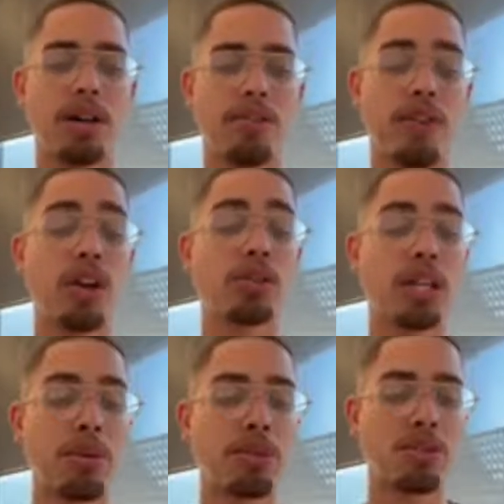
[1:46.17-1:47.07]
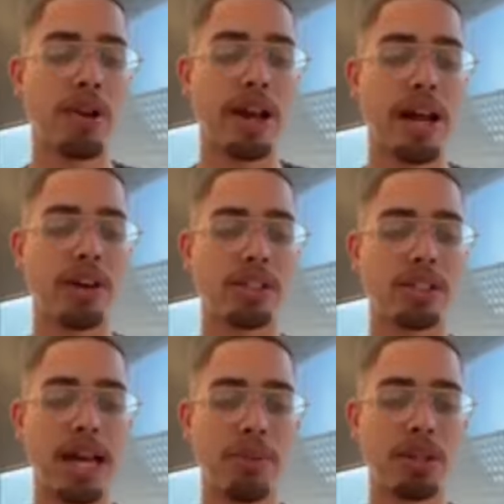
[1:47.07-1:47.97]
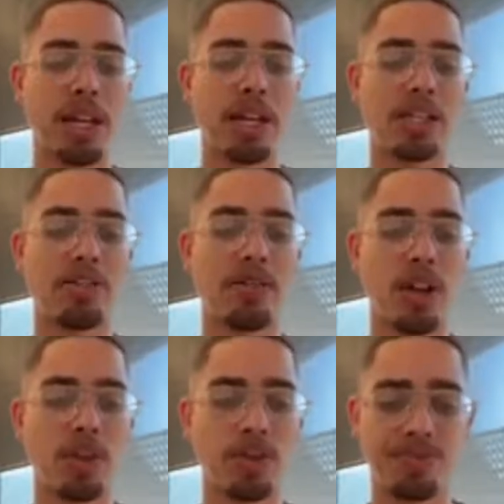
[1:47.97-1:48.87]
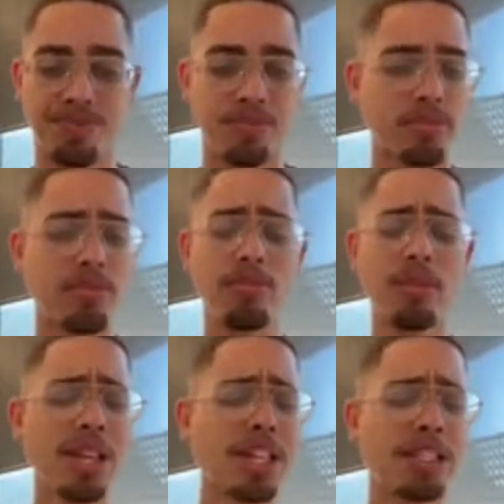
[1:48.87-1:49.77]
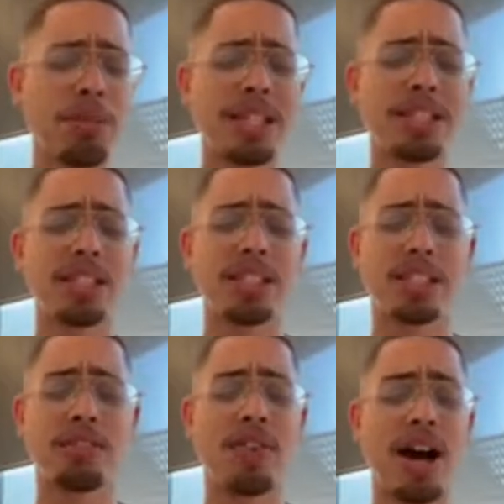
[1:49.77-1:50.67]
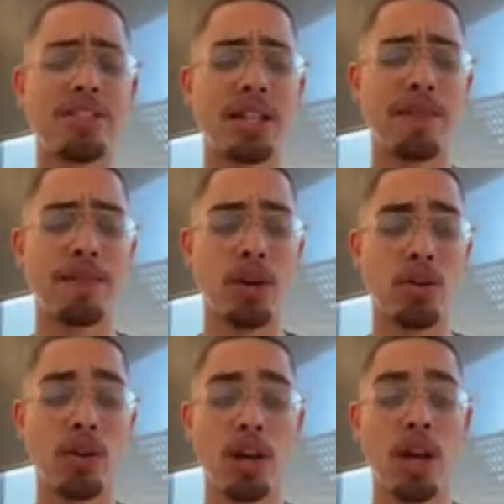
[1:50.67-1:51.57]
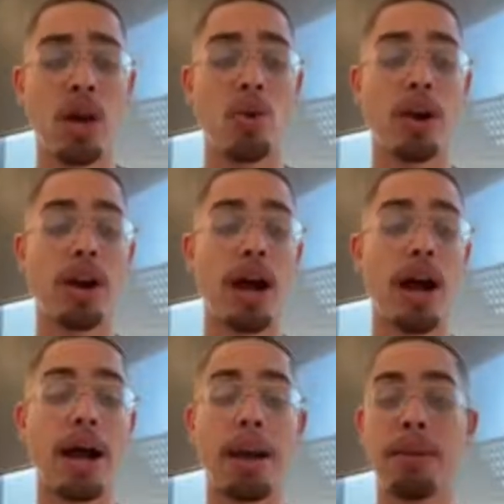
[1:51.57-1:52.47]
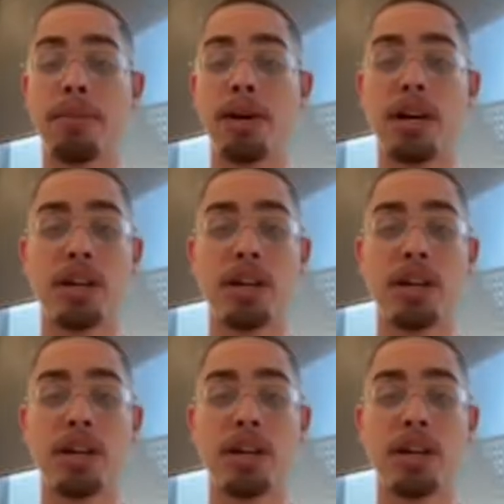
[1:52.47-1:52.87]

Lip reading: funnels that I'm using right now is this application funnel. And it's basically just a 5-step funnel where I'm